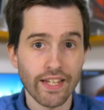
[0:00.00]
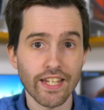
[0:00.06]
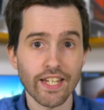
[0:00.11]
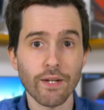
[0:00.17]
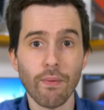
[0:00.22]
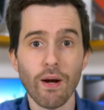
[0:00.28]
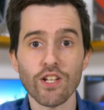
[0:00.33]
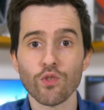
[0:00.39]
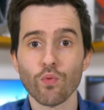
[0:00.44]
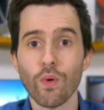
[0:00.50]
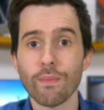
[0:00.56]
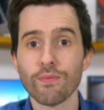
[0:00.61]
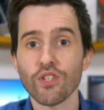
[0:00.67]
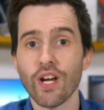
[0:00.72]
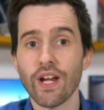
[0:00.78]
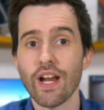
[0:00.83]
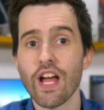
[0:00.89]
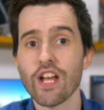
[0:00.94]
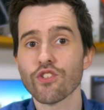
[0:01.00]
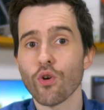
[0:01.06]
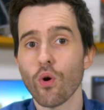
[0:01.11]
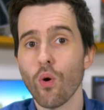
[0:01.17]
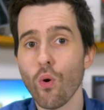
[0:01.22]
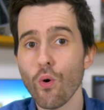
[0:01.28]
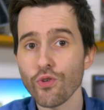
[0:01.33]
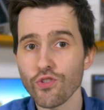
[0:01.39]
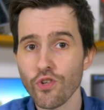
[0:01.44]
Gigabyte's website has
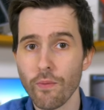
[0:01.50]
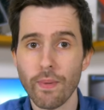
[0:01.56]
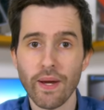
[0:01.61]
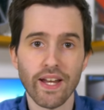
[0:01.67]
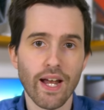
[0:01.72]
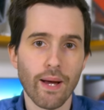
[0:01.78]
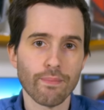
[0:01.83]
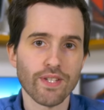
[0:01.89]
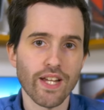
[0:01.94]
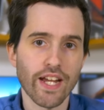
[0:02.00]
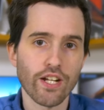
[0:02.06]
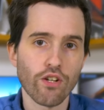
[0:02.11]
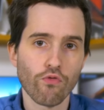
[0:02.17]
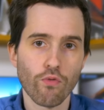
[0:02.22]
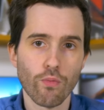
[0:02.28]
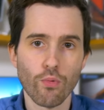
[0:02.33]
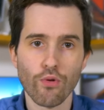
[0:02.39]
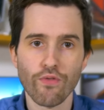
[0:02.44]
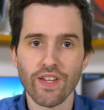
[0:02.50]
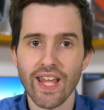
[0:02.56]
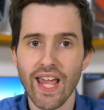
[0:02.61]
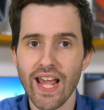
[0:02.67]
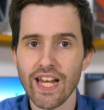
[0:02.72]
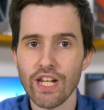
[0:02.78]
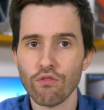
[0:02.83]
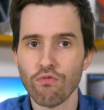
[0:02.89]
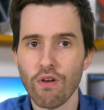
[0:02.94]
also been updated, removing
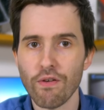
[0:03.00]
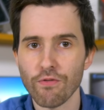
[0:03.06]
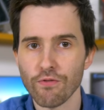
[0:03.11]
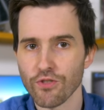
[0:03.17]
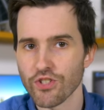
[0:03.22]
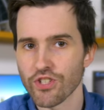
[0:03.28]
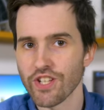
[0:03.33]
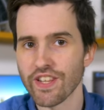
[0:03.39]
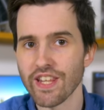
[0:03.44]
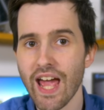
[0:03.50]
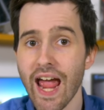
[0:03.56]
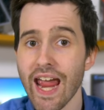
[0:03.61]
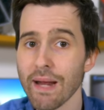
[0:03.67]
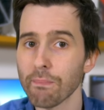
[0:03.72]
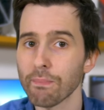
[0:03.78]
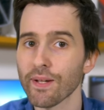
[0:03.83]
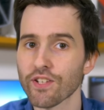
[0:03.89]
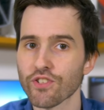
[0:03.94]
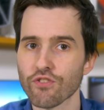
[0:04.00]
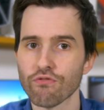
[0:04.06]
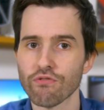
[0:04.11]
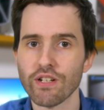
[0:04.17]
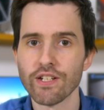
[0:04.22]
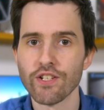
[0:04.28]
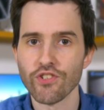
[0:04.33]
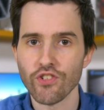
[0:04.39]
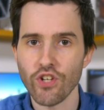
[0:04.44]
any reference to 8 plus
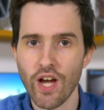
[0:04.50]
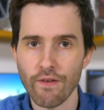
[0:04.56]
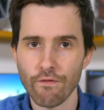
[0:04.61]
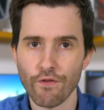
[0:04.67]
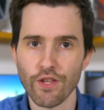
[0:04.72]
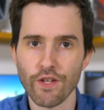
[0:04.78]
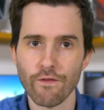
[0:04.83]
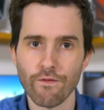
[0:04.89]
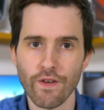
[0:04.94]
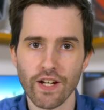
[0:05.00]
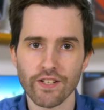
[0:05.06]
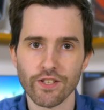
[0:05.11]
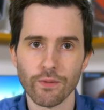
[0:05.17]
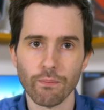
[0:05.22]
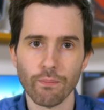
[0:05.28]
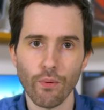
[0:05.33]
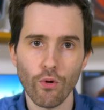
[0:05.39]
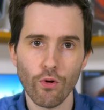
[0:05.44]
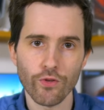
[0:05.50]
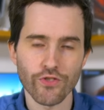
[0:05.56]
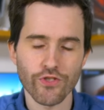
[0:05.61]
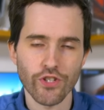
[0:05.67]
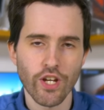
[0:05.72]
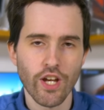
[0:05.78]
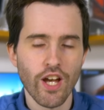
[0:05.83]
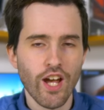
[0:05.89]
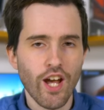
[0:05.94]
3 design for the affected boards.
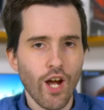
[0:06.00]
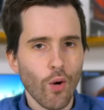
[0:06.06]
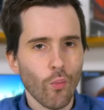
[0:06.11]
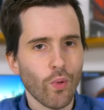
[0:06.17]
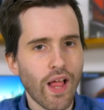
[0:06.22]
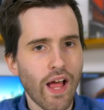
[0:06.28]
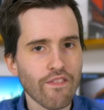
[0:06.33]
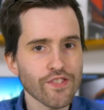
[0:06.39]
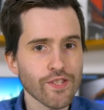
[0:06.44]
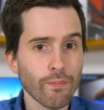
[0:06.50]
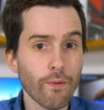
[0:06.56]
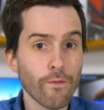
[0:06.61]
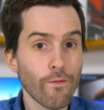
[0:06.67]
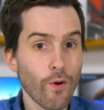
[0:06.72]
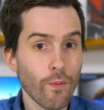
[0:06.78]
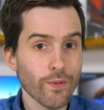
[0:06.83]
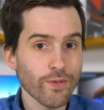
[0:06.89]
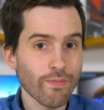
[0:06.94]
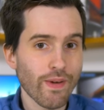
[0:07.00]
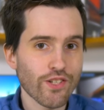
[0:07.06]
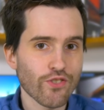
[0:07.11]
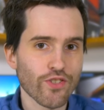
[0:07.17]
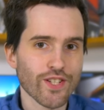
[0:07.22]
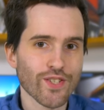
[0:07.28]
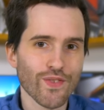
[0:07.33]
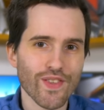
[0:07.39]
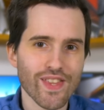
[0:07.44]
We'll have some performance
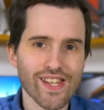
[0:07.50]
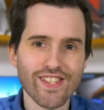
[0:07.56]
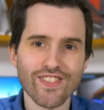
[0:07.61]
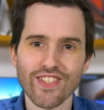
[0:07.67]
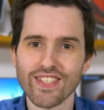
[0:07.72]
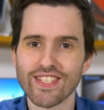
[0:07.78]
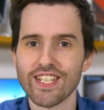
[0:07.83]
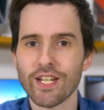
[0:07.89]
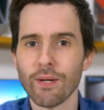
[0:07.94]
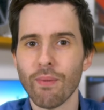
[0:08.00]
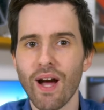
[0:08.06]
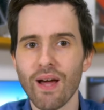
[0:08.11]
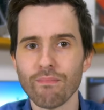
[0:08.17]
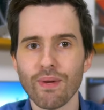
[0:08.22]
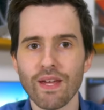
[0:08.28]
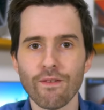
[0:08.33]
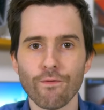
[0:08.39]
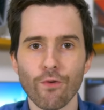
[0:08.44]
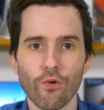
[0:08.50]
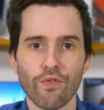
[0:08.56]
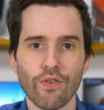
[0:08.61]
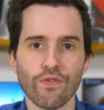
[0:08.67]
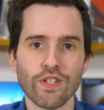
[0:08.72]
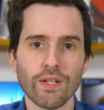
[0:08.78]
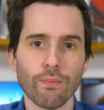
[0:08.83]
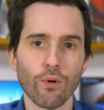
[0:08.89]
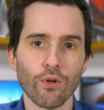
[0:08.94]
metrics for these Gigabyte
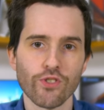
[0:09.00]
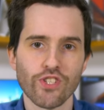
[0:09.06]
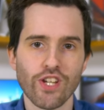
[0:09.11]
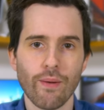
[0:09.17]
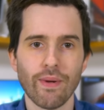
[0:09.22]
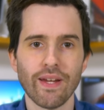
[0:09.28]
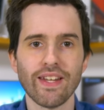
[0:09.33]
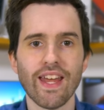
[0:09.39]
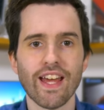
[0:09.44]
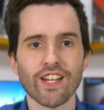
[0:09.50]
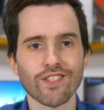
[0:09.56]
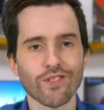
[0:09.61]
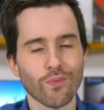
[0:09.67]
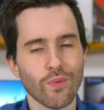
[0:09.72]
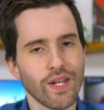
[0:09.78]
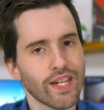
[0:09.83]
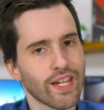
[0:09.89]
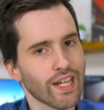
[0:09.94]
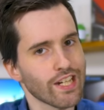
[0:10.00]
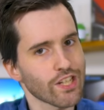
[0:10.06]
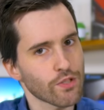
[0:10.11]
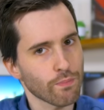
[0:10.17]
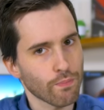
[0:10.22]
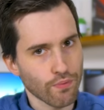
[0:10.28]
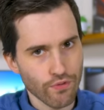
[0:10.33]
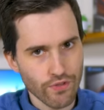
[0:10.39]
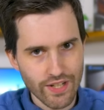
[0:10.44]
B450 boards coming next week, and it's
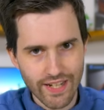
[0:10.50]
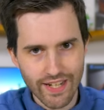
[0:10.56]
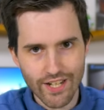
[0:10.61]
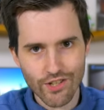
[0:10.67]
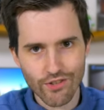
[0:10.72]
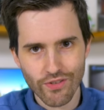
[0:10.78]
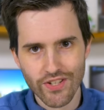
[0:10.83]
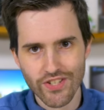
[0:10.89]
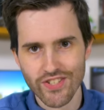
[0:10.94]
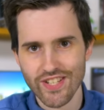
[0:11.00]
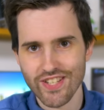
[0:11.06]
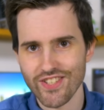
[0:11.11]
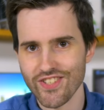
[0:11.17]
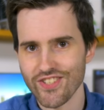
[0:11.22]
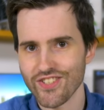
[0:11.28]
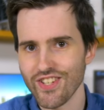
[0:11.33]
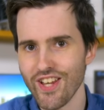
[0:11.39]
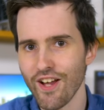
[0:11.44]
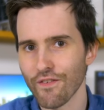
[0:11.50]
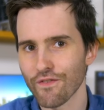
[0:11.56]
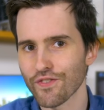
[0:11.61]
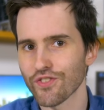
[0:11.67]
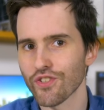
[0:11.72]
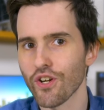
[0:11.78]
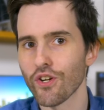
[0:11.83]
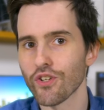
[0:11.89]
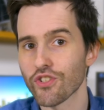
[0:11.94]
pretty interesting stuff,
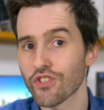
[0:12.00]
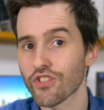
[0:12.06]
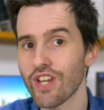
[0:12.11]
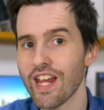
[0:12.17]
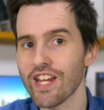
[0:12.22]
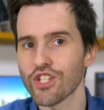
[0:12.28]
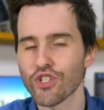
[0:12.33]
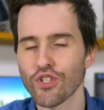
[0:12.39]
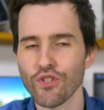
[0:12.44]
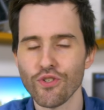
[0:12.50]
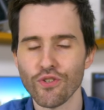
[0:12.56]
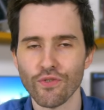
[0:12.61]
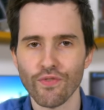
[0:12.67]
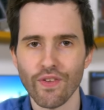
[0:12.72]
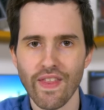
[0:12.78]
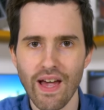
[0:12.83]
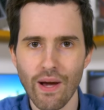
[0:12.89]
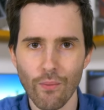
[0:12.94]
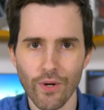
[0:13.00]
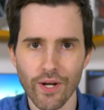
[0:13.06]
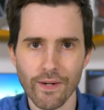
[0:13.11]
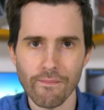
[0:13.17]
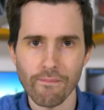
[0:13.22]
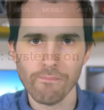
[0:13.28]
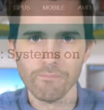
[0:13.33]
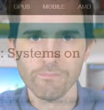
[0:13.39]
so stay tuned for that one.